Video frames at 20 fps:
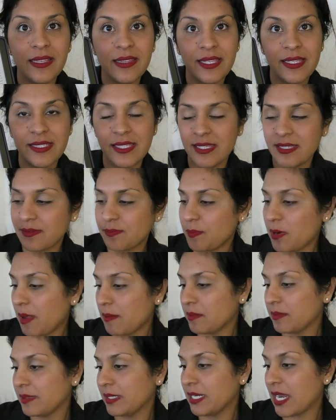This is
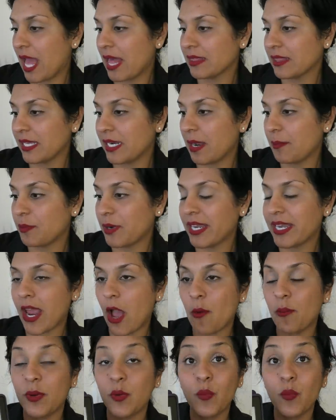probably not lit up right now,